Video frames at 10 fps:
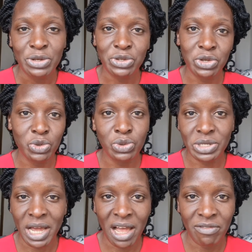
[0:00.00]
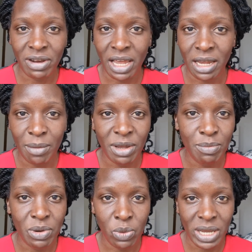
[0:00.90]
So you could have like
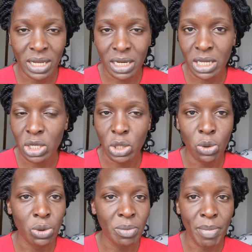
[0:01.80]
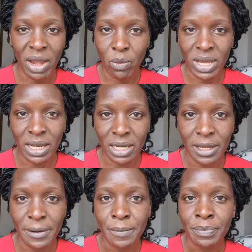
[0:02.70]
maybe weekly or
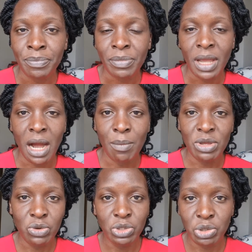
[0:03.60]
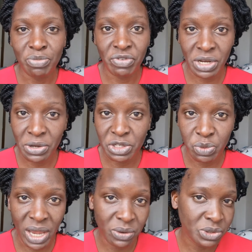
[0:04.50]
bi-weekly um, YouTube videos
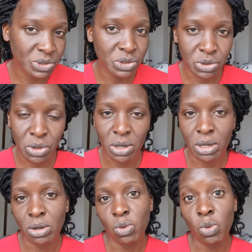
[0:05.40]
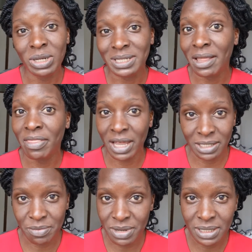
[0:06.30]
where you just talk what
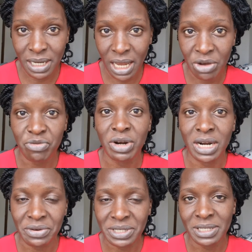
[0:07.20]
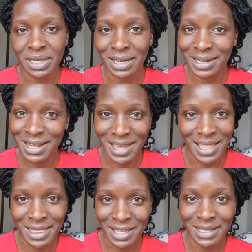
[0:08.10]
that means like for a Christian
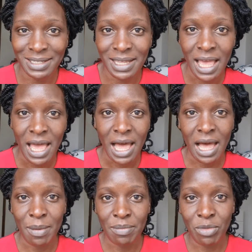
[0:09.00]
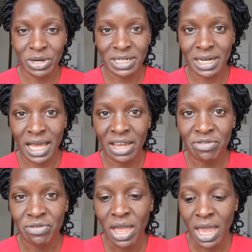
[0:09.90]
in this um, modern
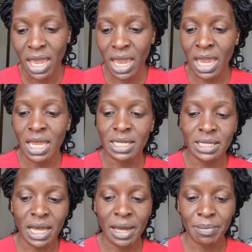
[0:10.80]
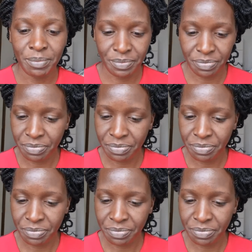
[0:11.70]
life. And um,